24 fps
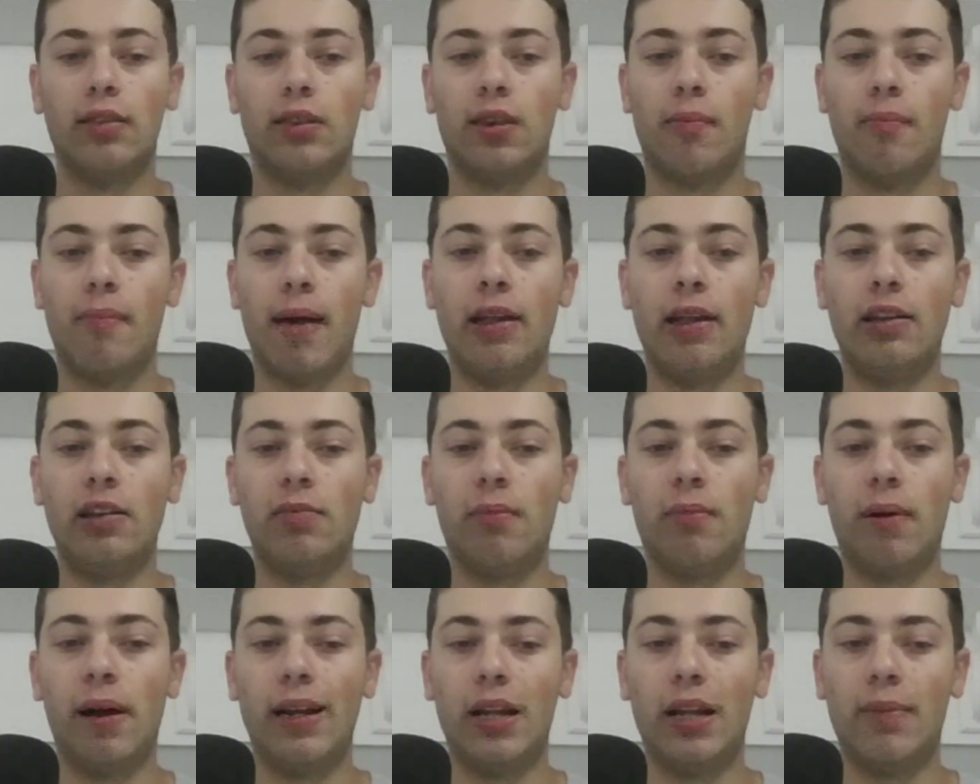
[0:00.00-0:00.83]
The men's
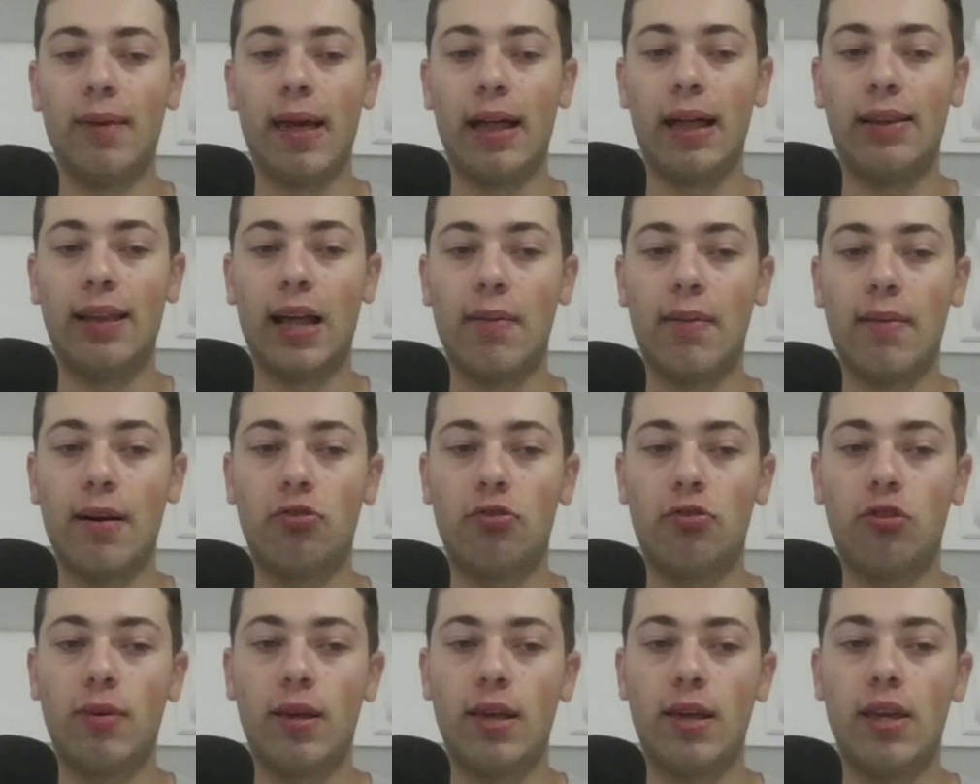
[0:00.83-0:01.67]
Money in the Bank ladder
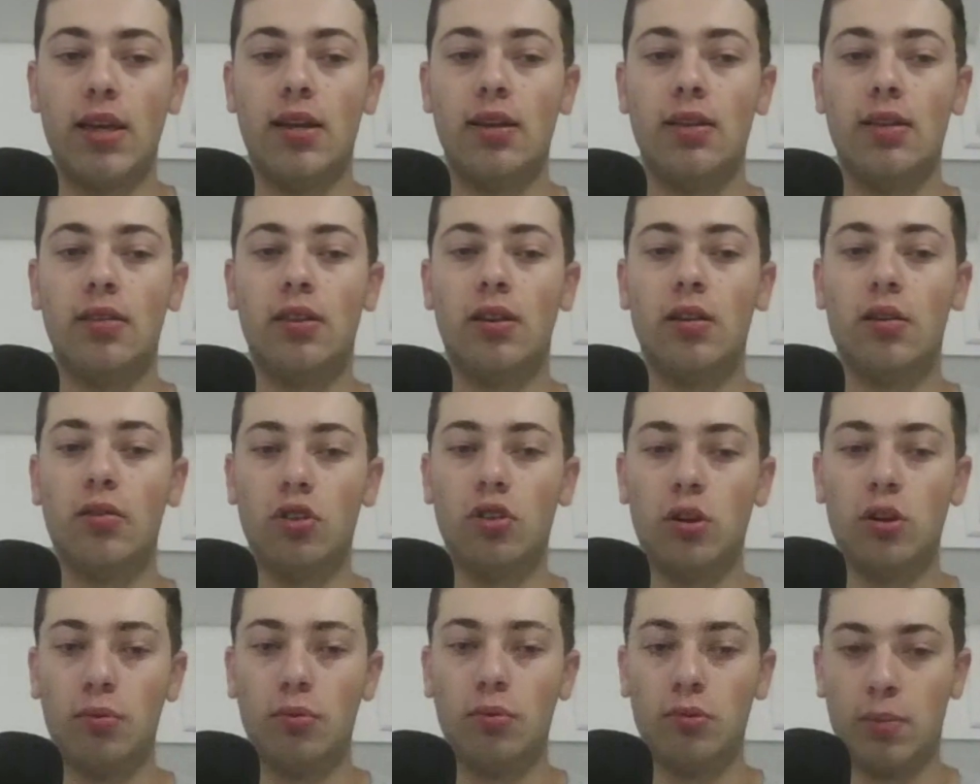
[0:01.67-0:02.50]
match will be
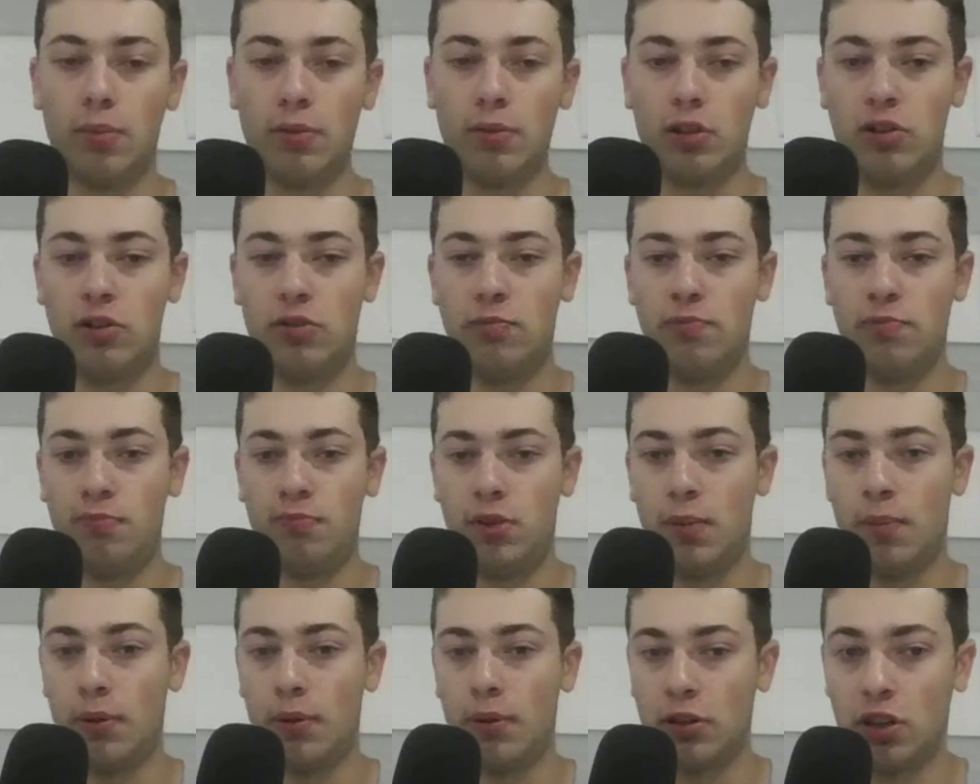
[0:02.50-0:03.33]

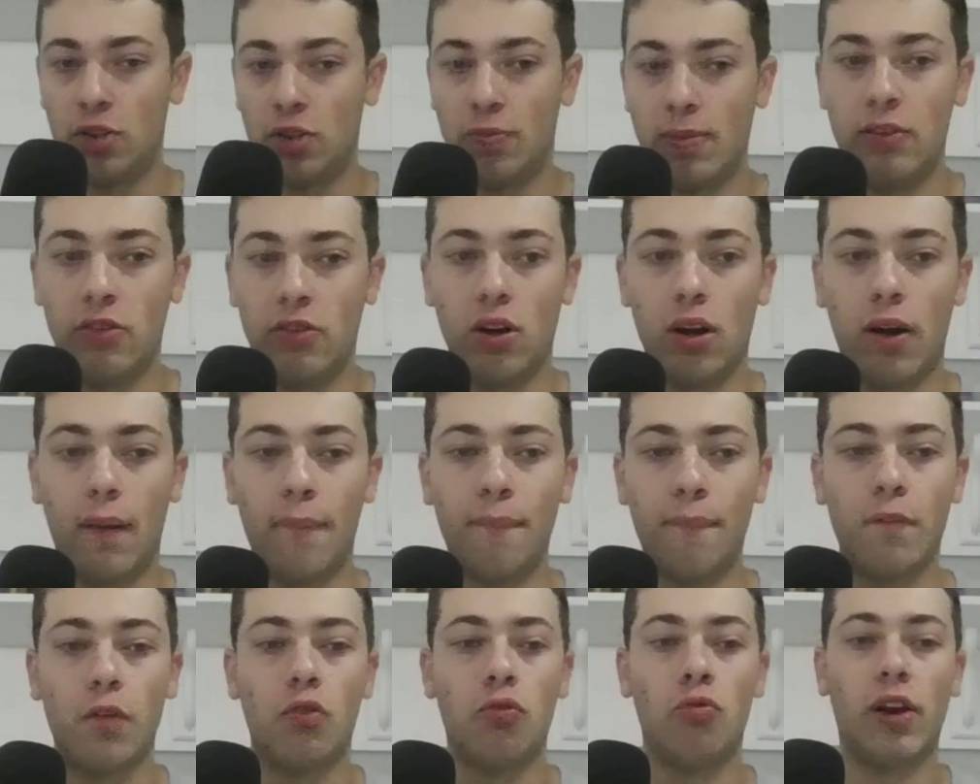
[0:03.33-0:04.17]
the participants are
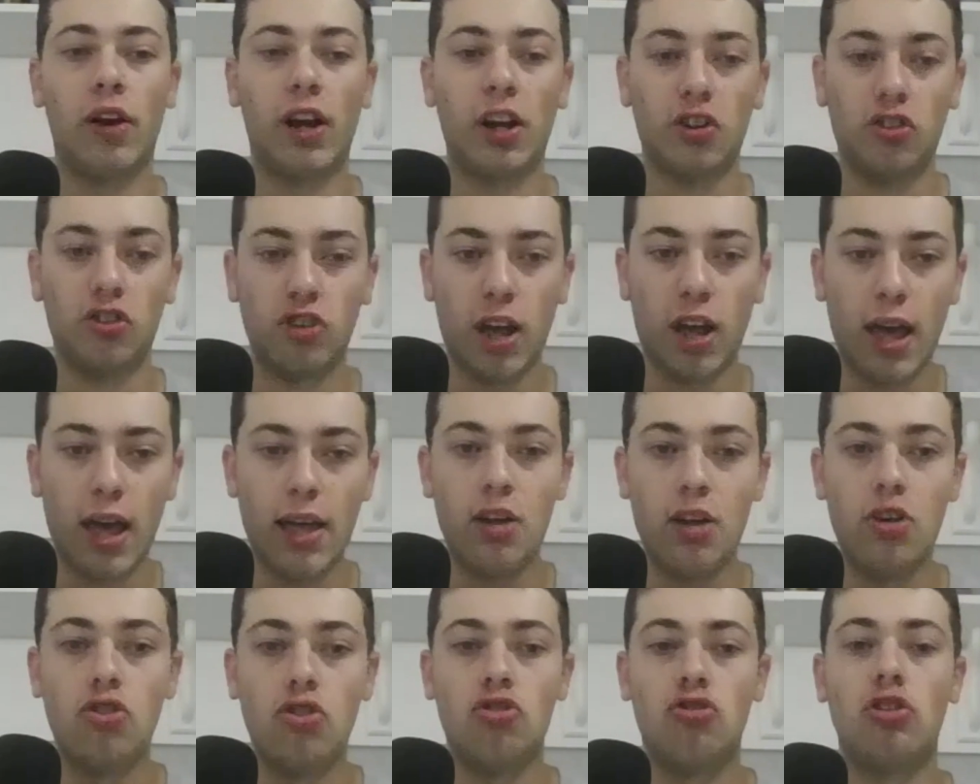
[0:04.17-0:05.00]

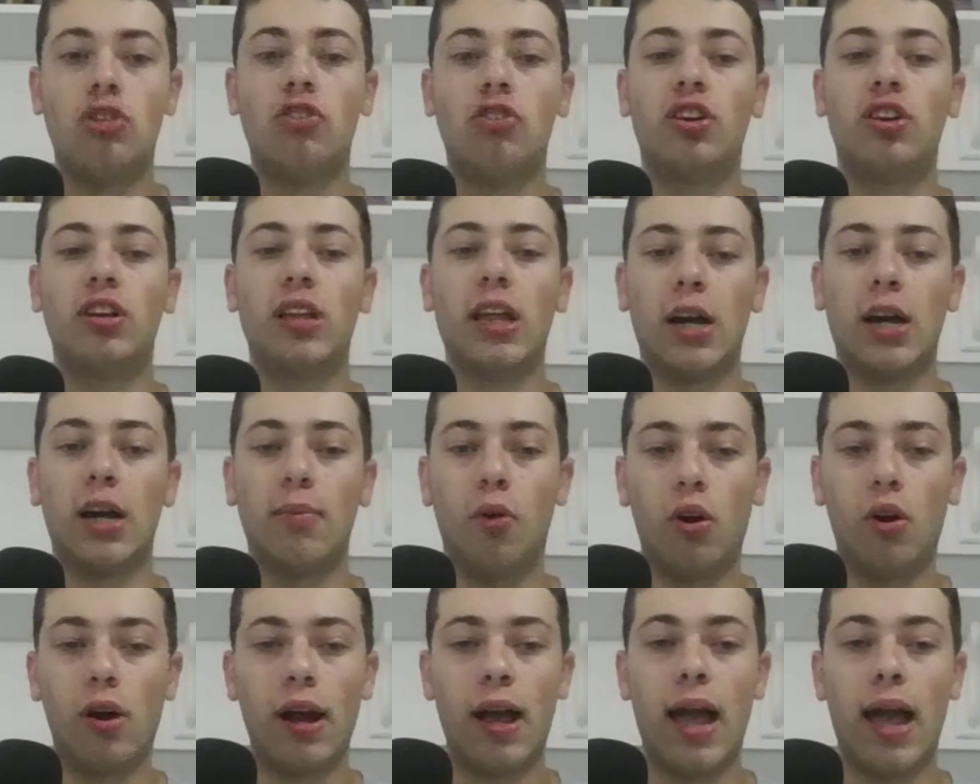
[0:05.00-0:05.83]
Ricochet, Shinsuke
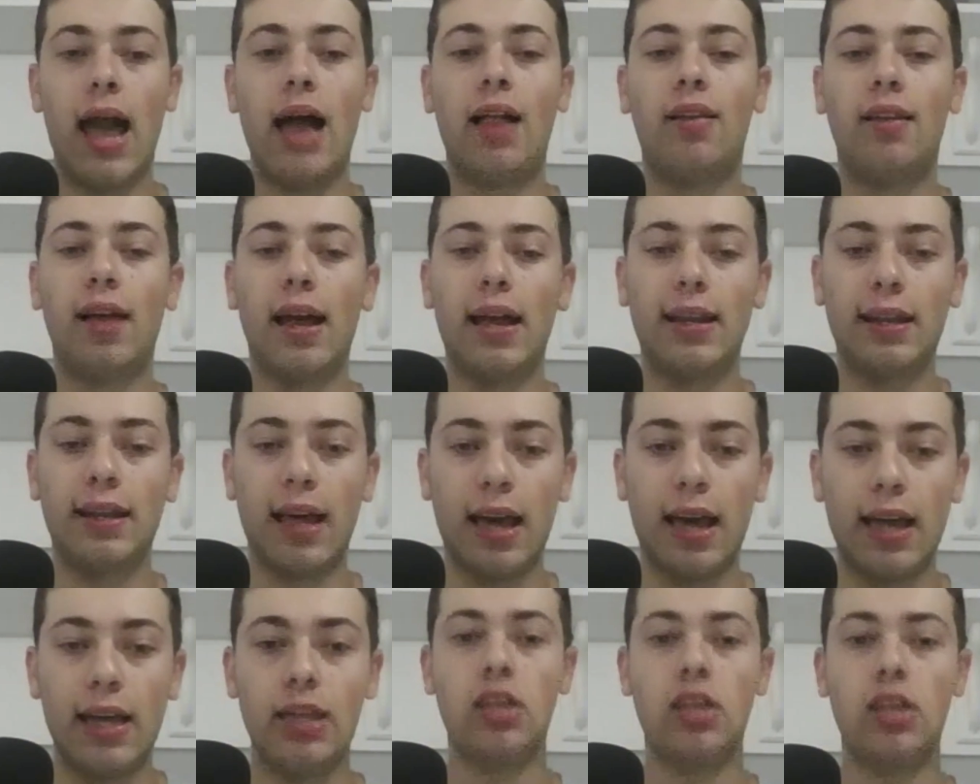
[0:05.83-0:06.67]
Nakamura, LA
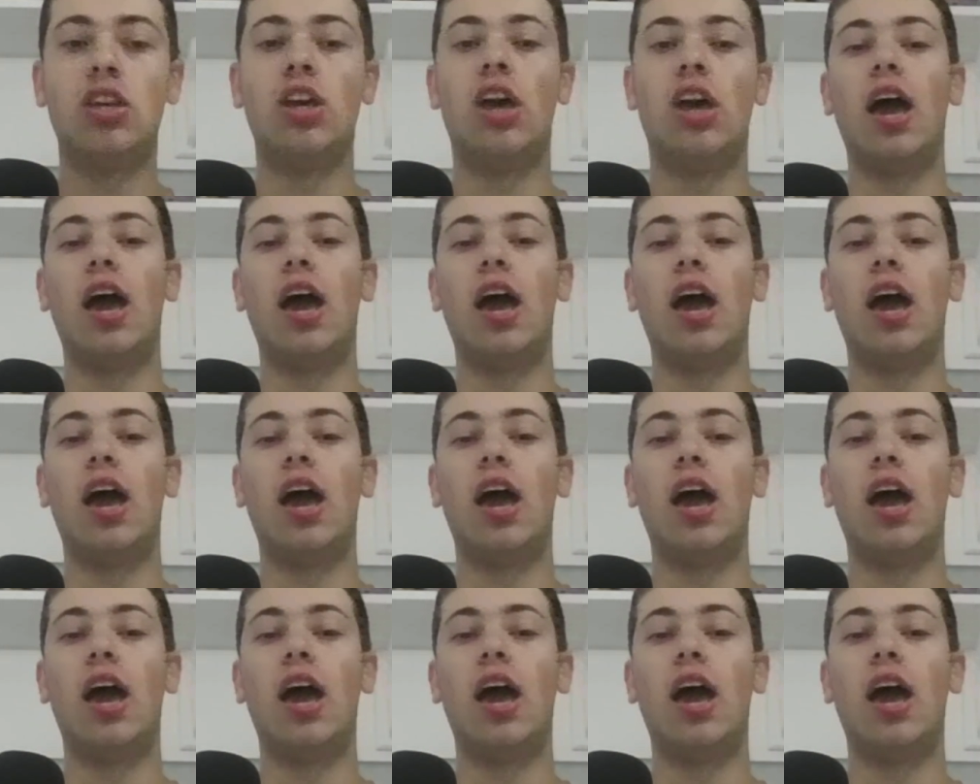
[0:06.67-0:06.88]
Knight,